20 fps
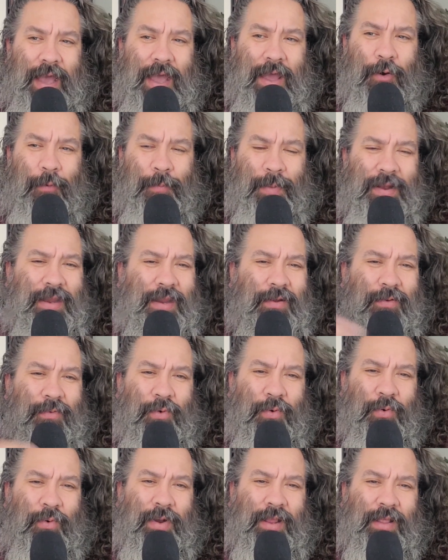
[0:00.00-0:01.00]
I hope I didn't
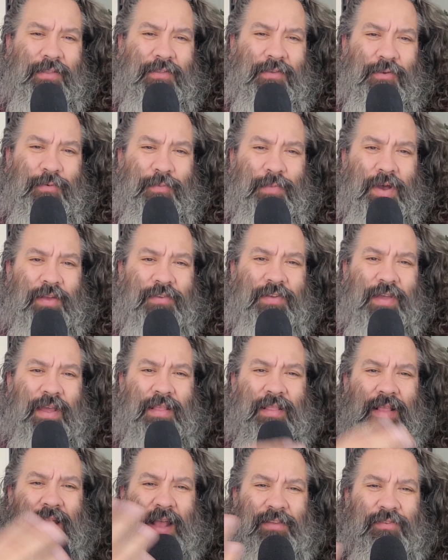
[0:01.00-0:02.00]
ruin it too much. I
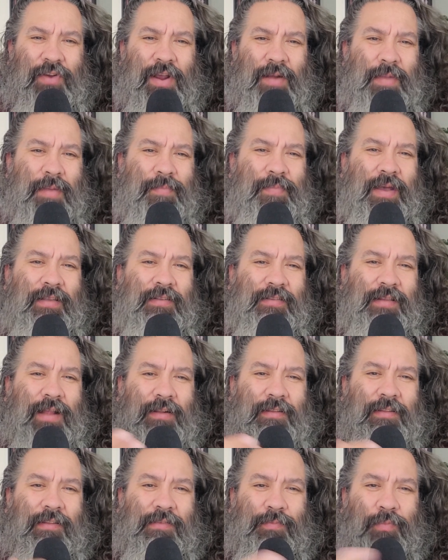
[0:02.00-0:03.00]
tried my best
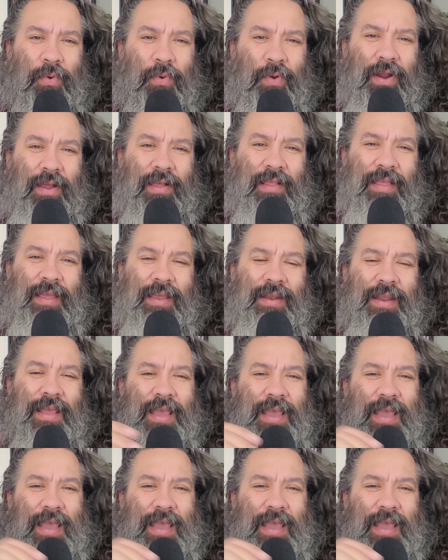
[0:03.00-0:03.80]
not to spoil it